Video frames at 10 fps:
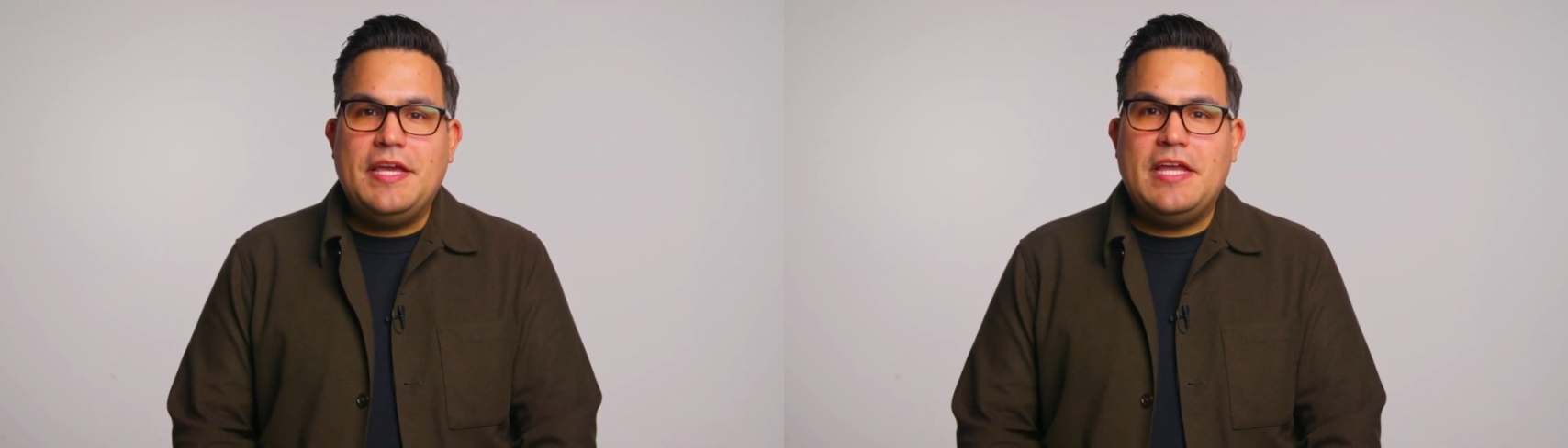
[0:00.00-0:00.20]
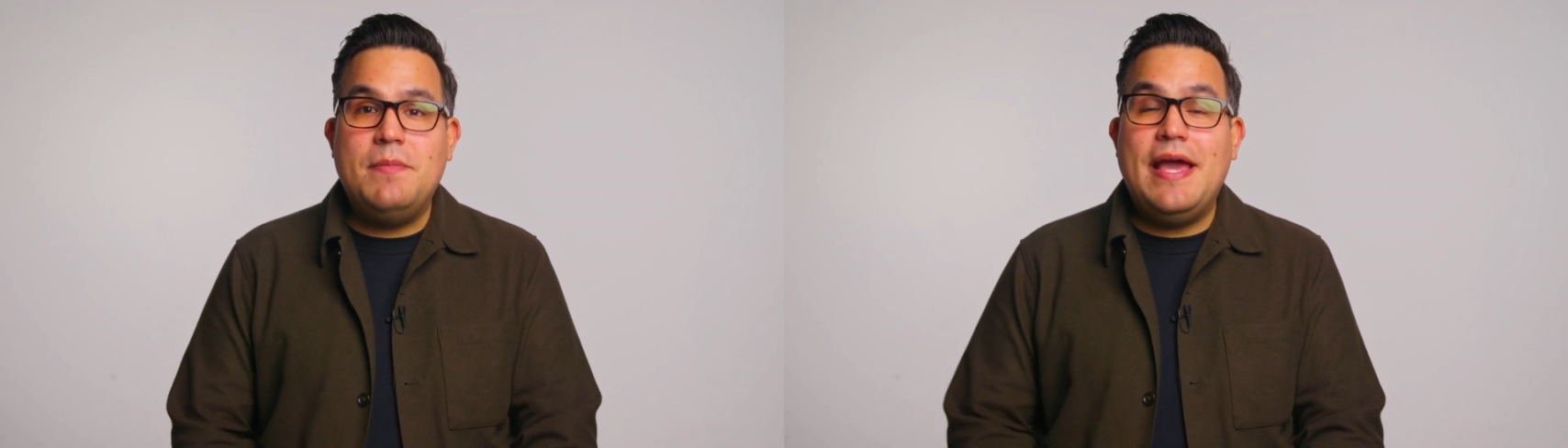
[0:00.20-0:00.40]

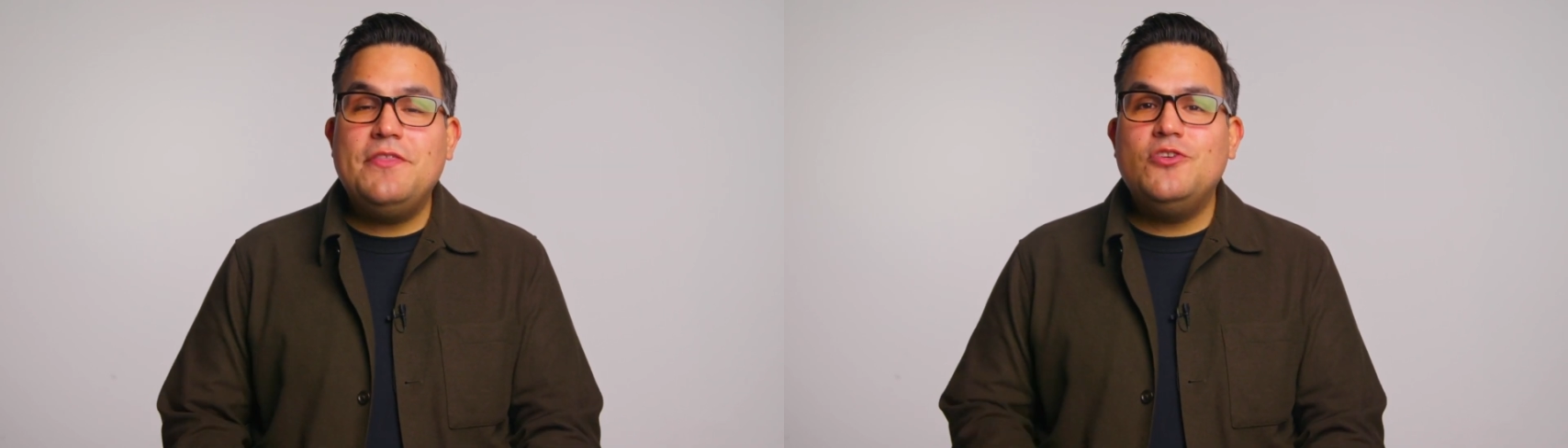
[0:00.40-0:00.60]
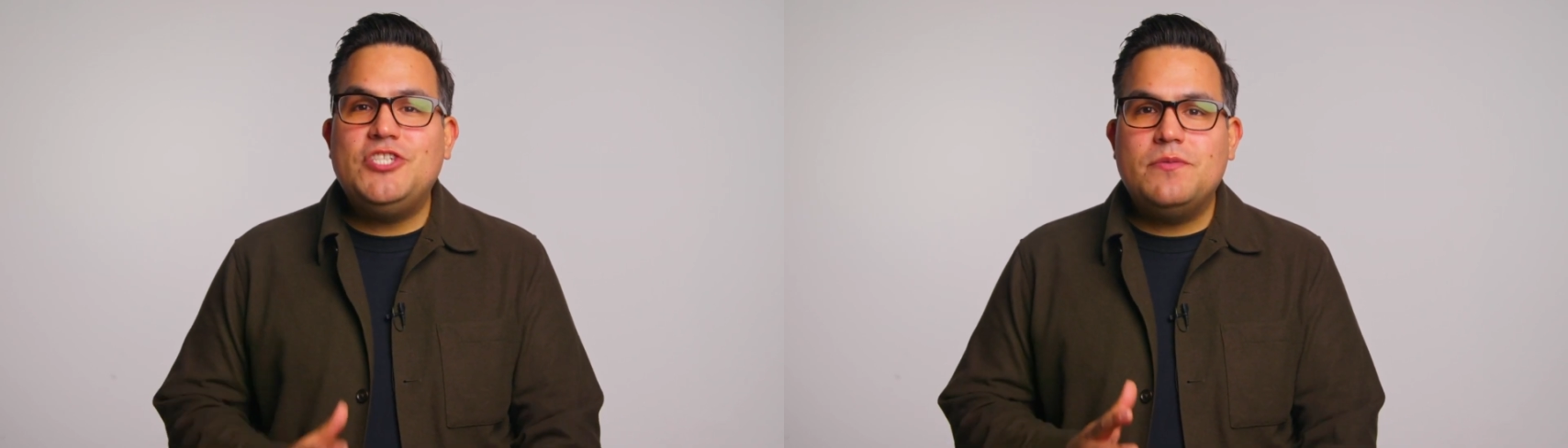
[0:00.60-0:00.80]
In
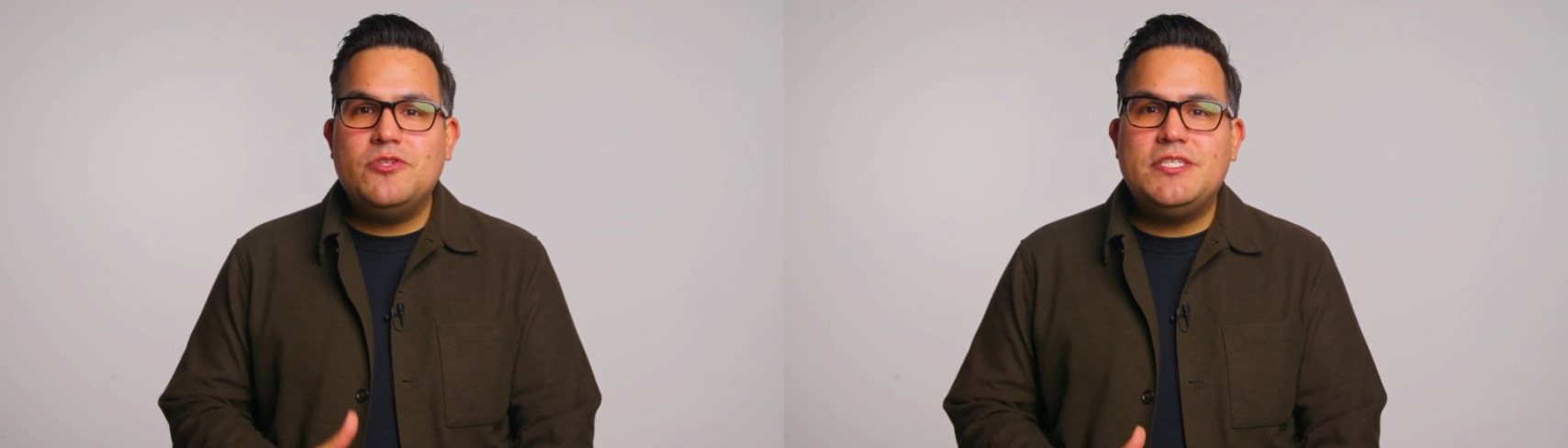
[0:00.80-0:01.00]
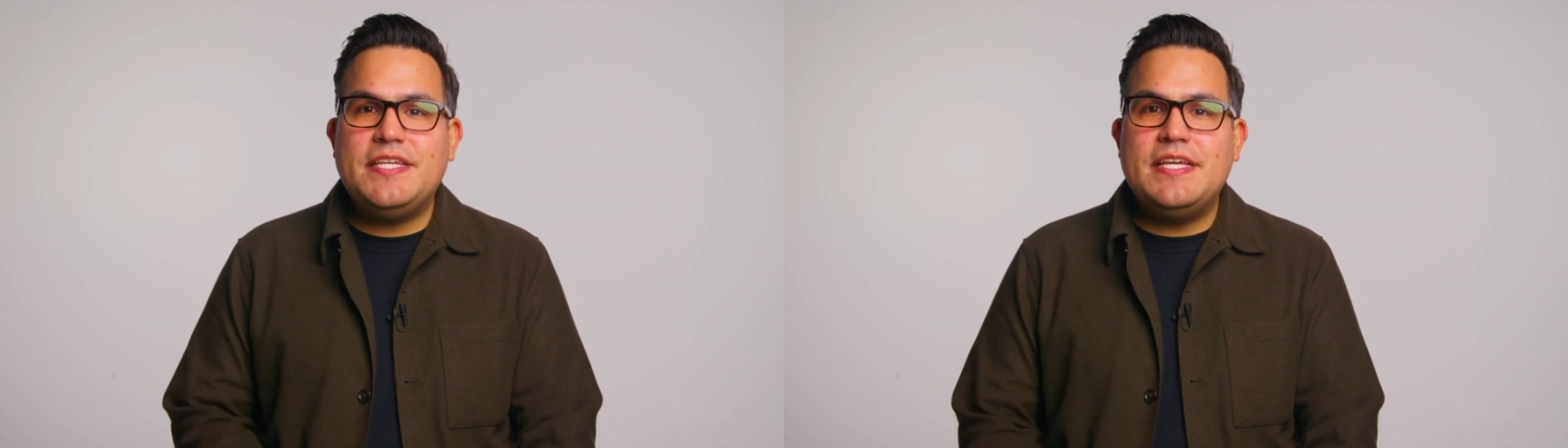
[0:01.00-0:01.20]
Matthew
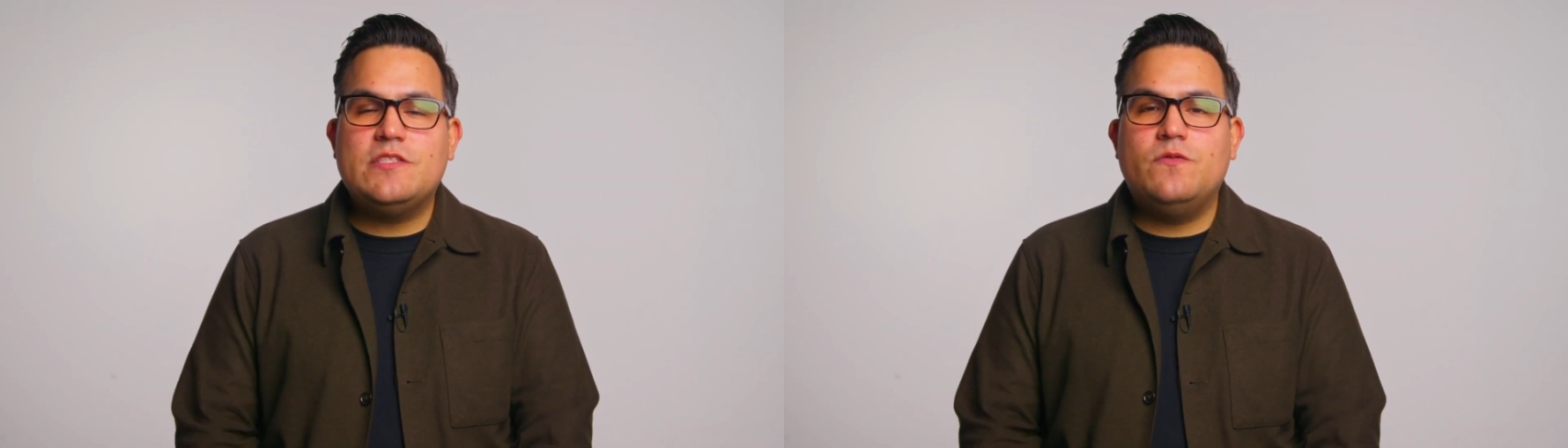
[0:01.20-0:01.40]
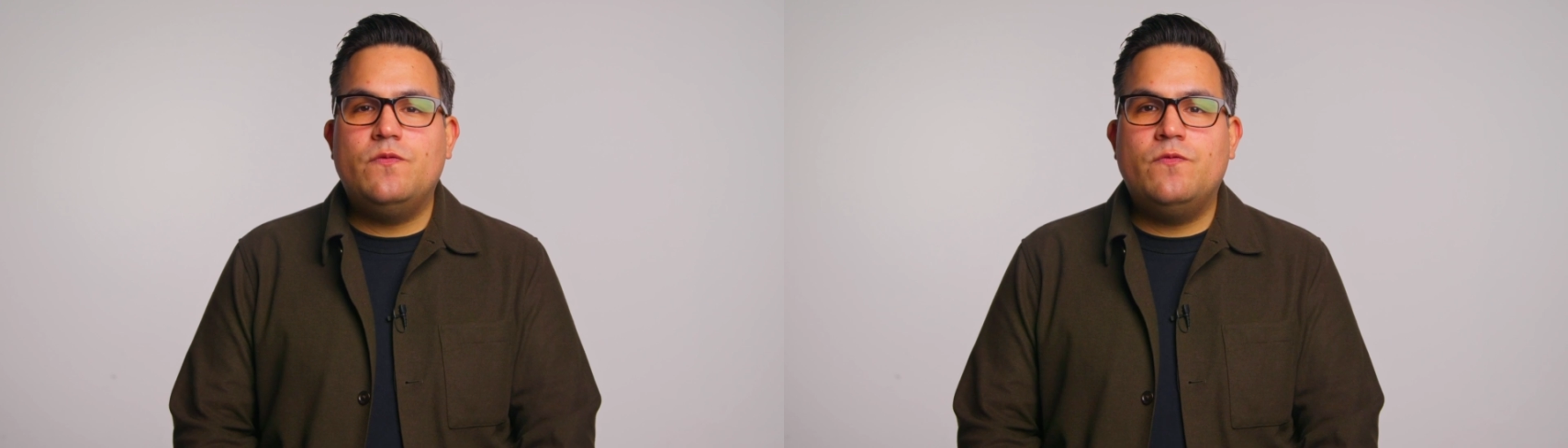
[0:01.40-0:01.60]
chapter
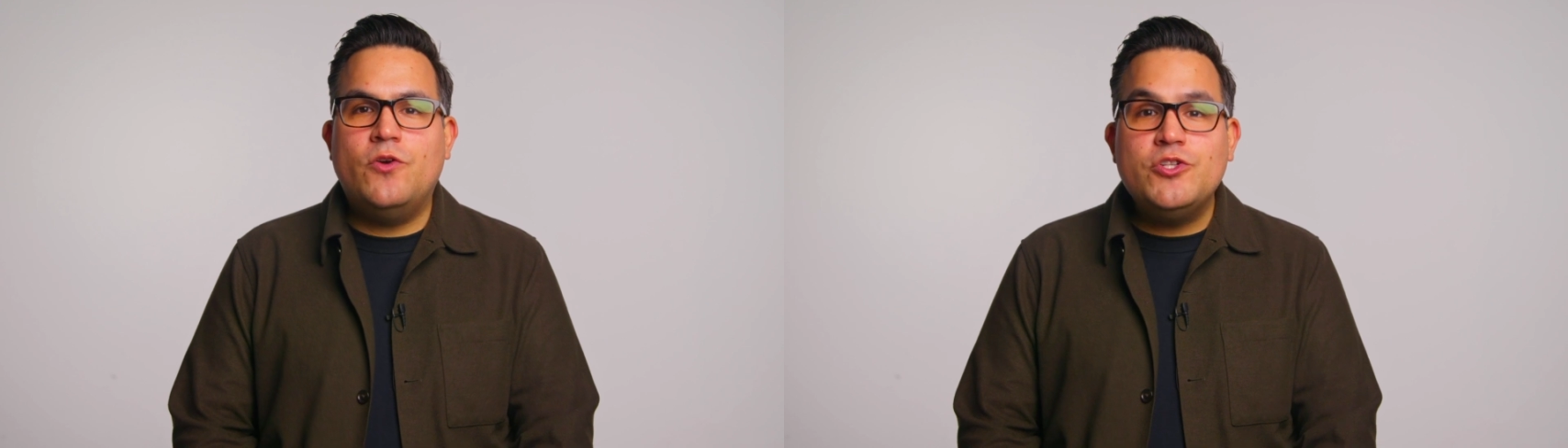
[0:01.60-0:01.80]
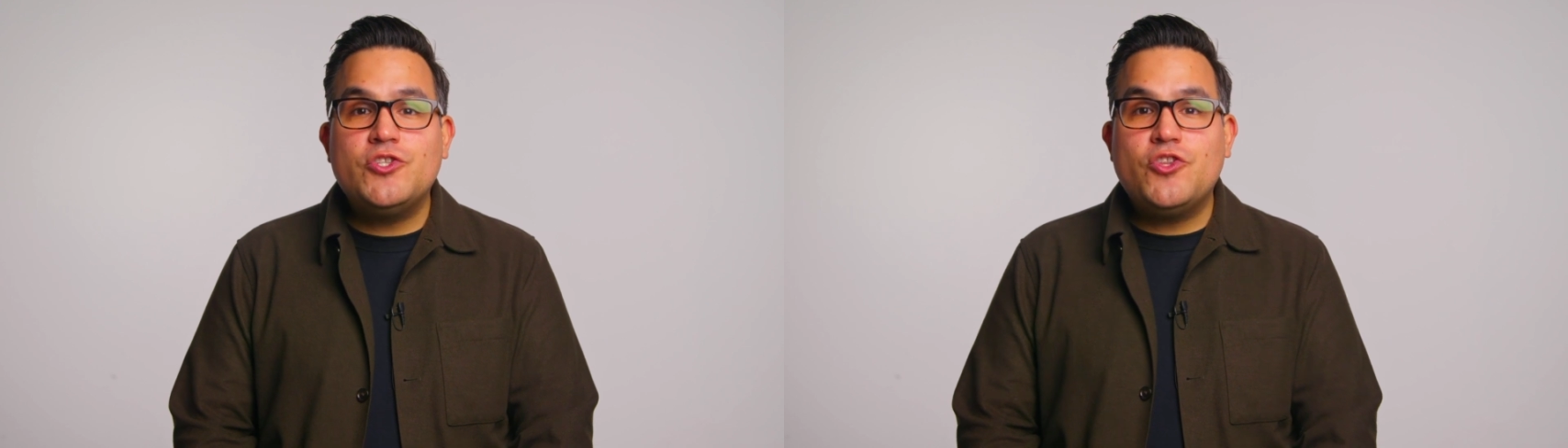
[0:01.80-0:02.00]
6,
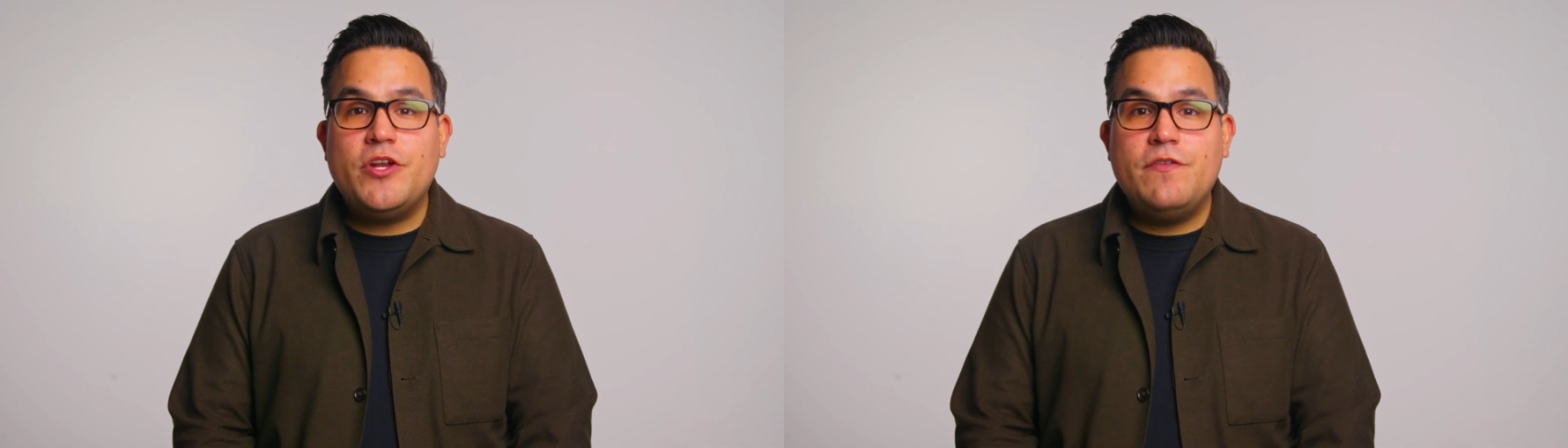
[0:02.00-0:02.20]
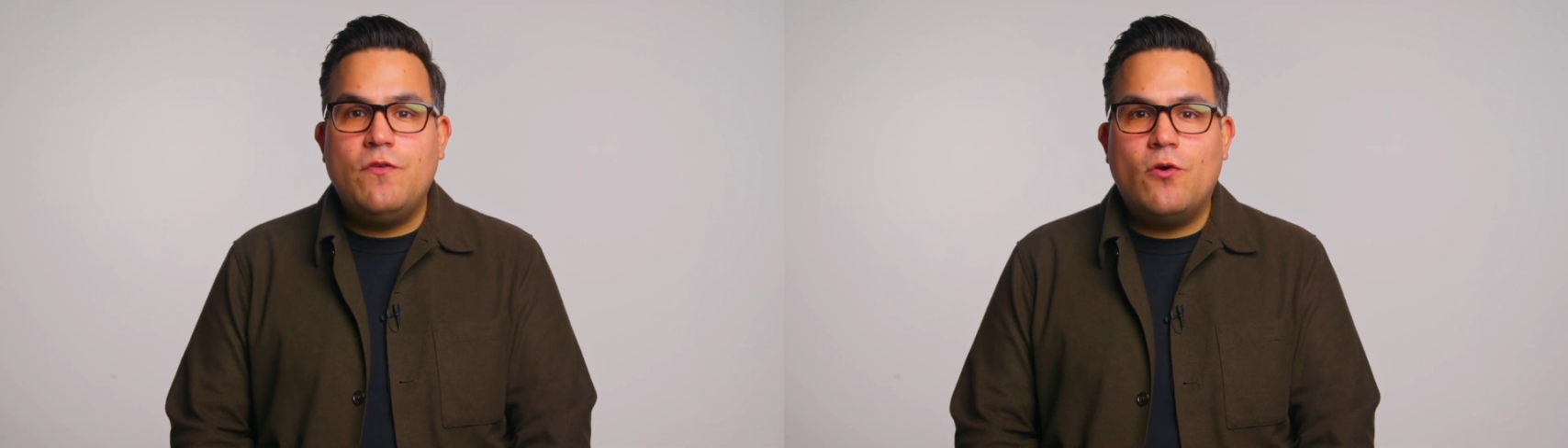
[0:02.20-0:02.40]
verse
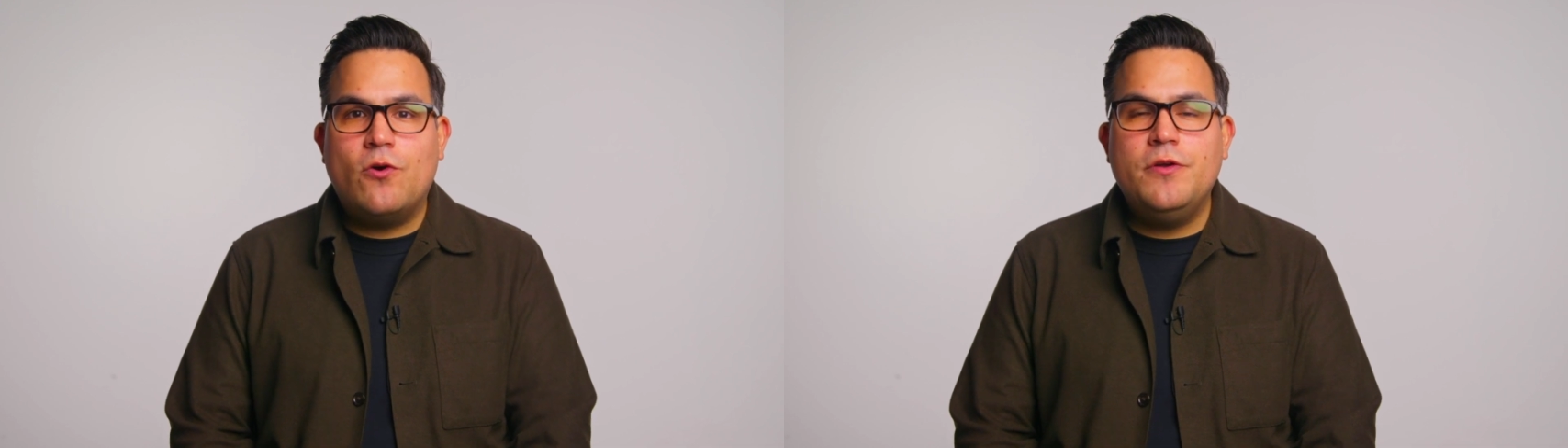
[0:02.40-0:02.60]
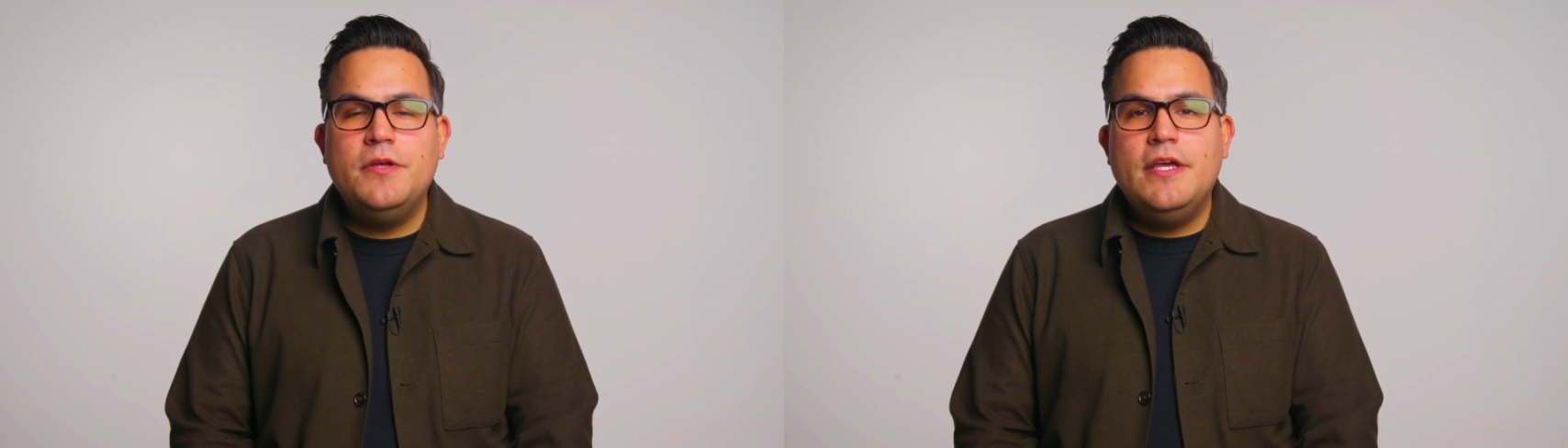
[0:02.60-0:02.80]

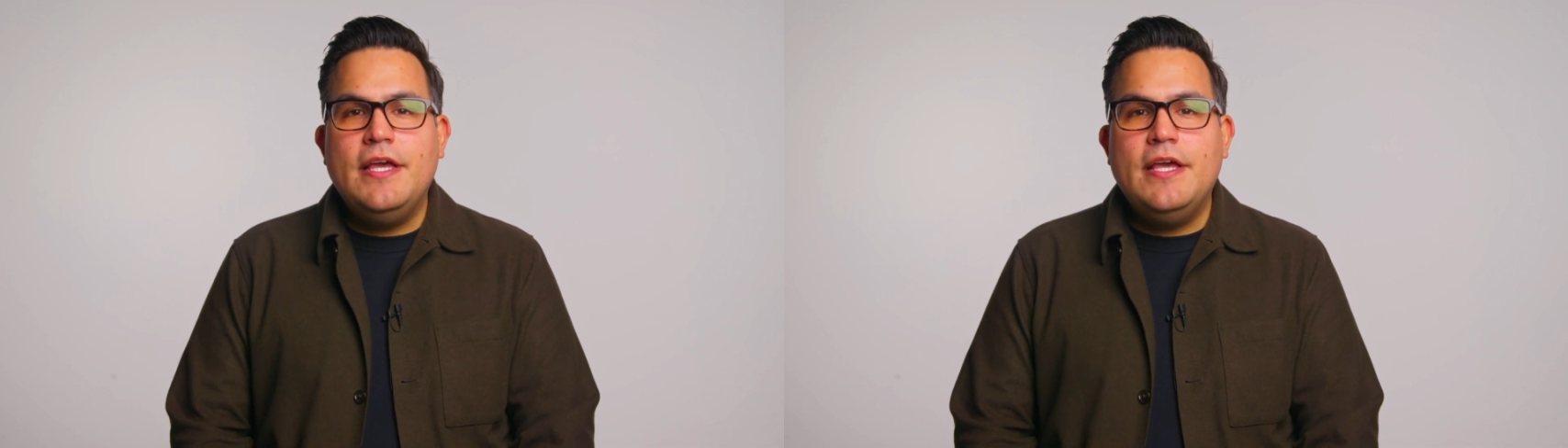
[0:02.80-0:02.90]
34,